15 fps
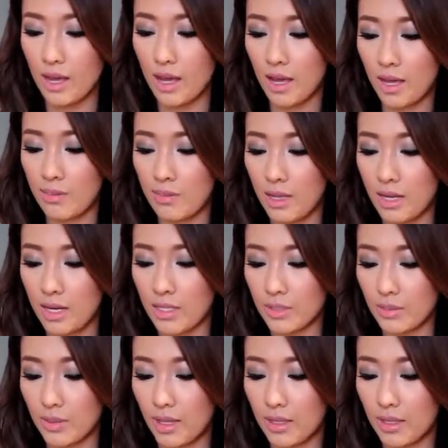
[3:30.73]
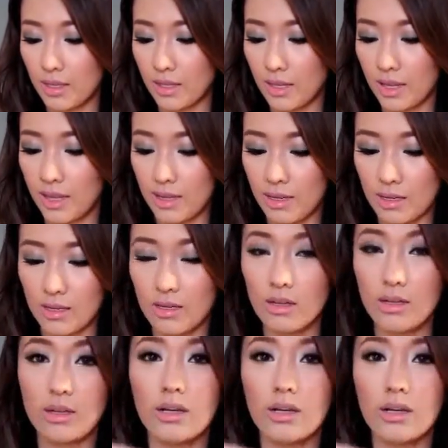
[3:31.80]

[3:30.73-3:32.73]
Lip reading: And here's what they look like.